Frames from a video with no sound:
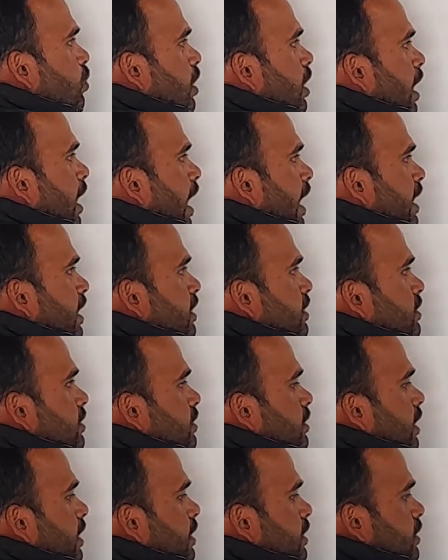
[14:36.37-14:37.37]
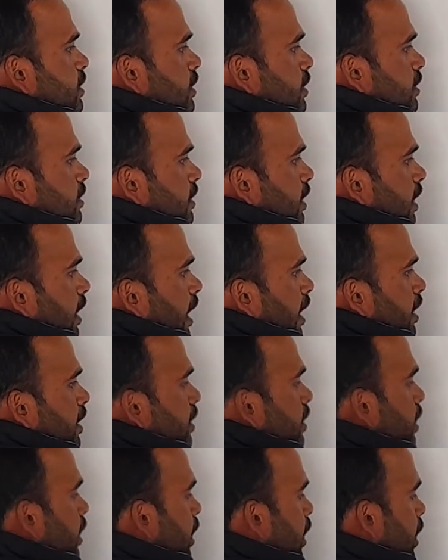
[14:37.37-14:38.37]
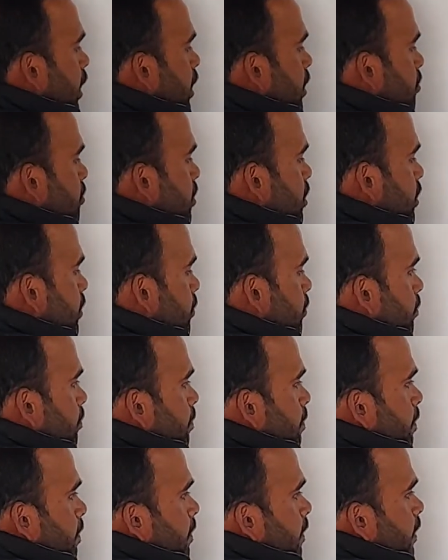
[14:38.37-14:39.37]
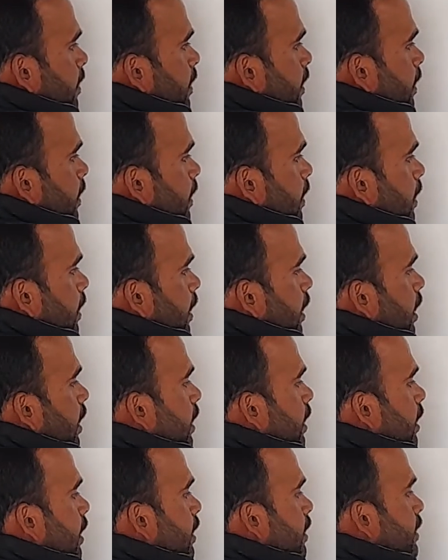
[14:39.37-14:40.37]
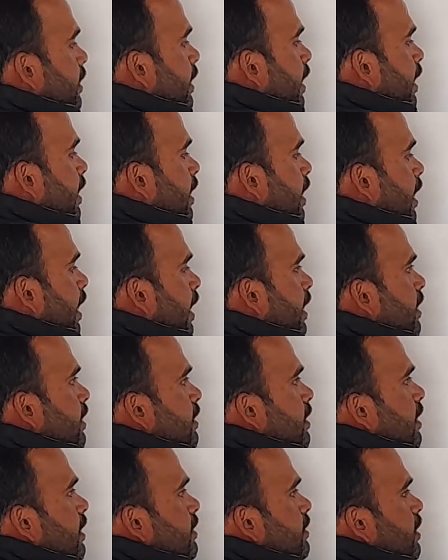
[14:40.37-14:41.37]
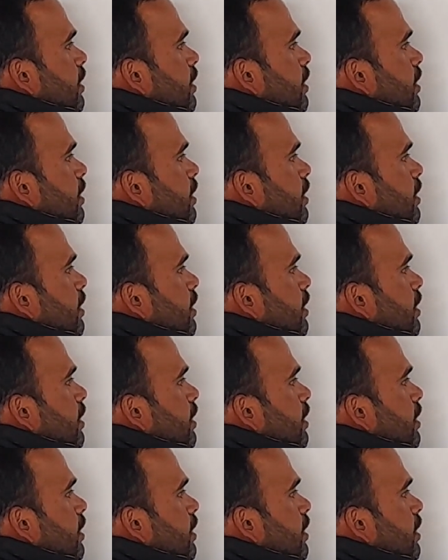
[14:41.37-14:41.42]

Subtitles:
lines, that is this line AB and line, let's